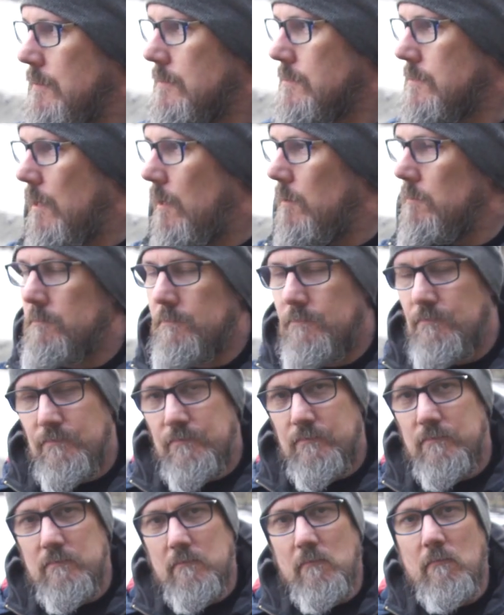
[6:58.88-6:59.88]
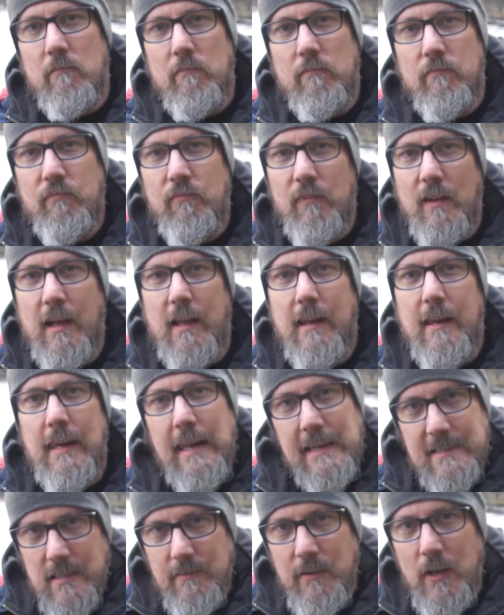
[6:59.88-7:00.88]
So
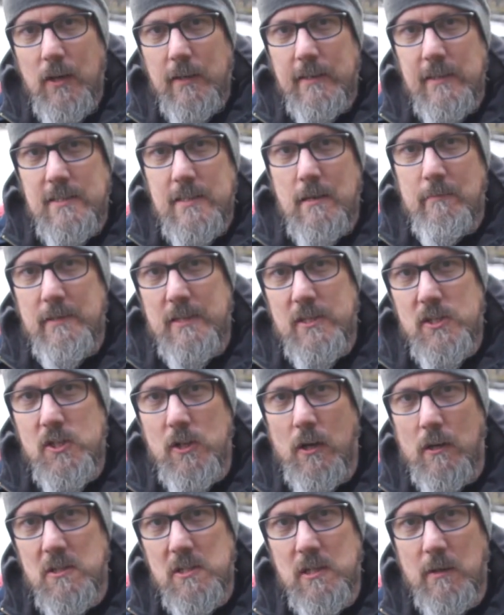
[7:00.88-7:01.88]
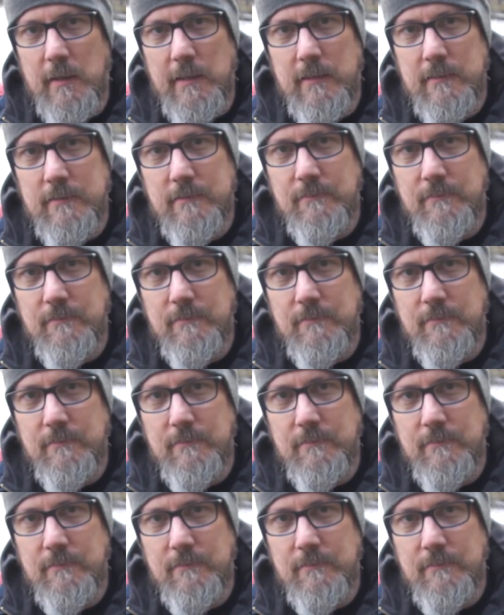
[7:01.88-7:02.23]
let's have a look at some of the shots, shall we?